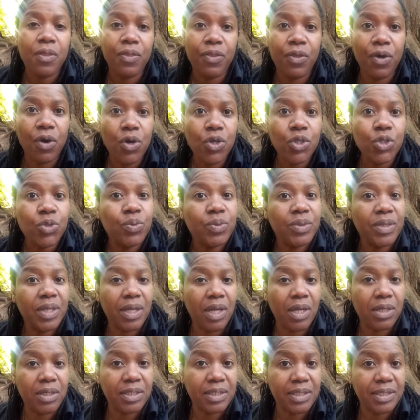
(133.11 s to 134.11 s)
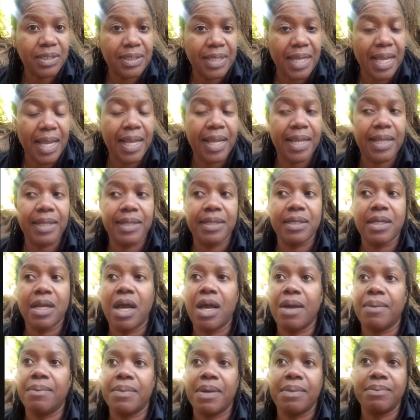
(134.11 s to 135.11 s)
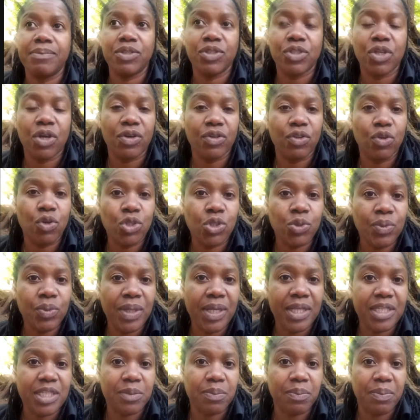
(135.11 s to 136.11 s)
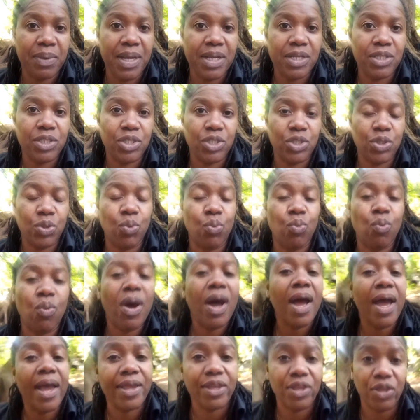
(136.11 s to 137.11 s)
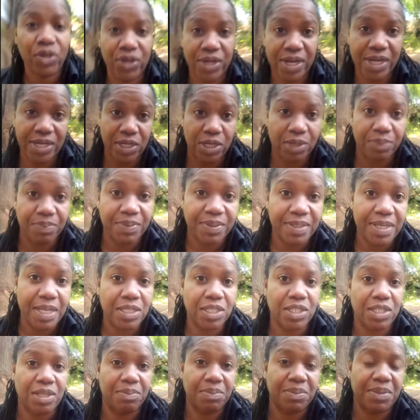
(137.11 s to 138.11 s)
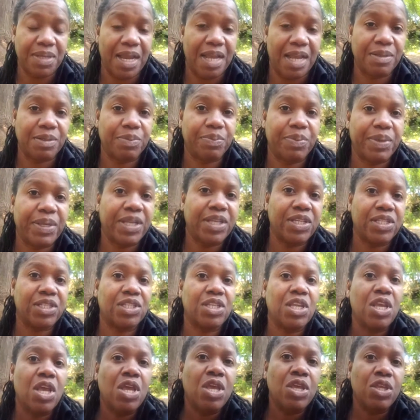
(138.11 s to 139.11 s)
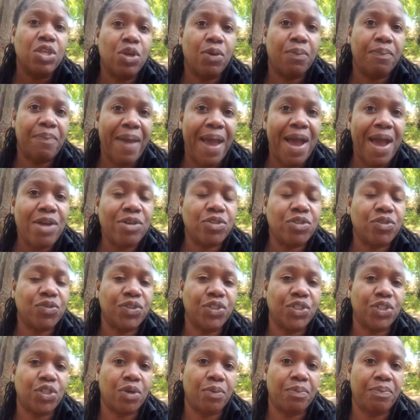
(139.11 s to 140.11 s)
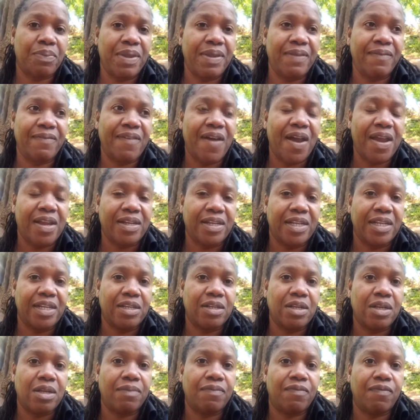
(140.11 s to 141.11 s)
Those will understand, I'm sorry, those will explain to you why you're getting upset sometimes because your boundaries are being violated